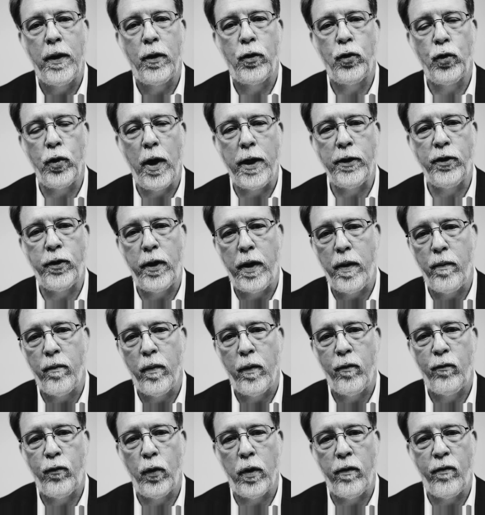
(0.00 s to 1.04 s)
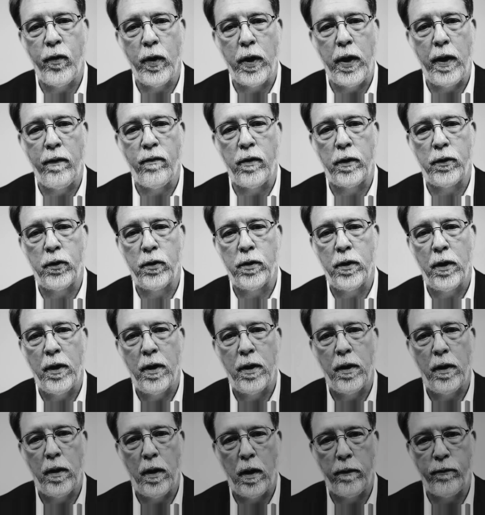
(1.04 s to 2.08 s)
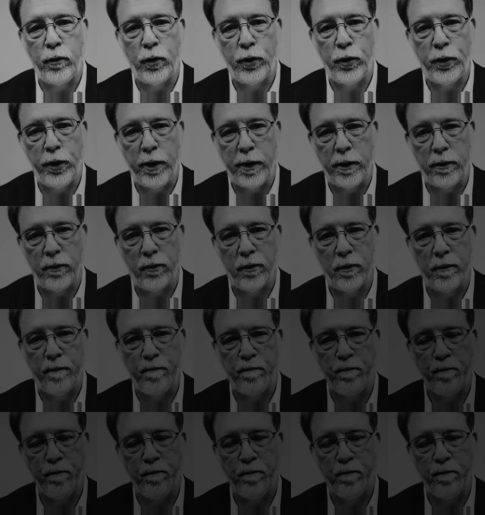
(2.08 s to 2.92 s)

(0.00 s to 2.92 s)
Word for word: Trust Him for the forgiveness of your sins.